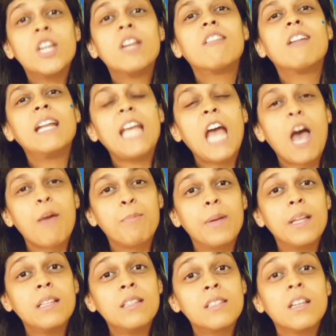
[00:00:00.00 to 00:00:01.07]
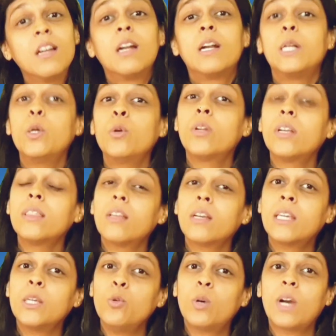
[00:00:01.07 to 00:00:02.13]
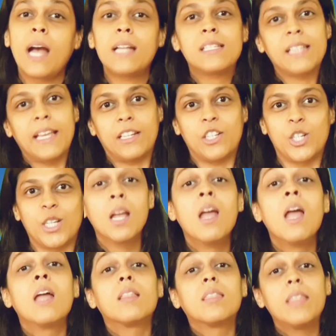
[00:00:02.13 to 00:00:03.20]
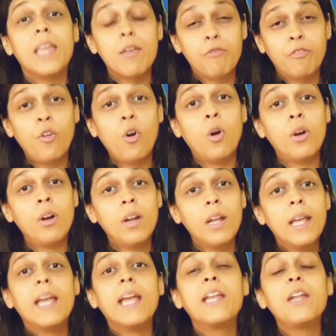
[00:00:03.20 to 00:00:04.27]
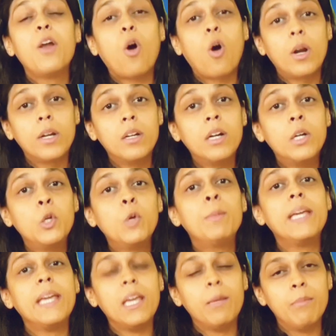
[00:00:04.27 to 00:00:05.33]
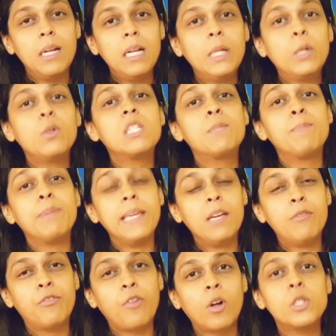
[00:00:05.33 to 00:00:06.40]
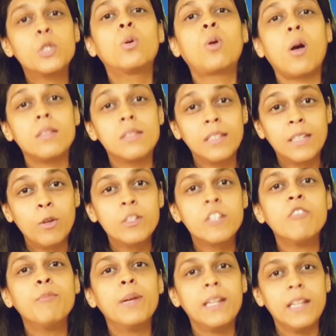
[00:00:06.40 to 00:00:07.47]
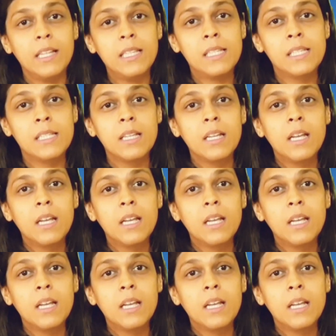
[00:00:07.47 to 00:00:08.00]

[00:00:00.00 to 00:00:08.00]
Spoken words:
generally happens during the cue card section. Therefore, in order to be able to speak for 2 consecutive minutes,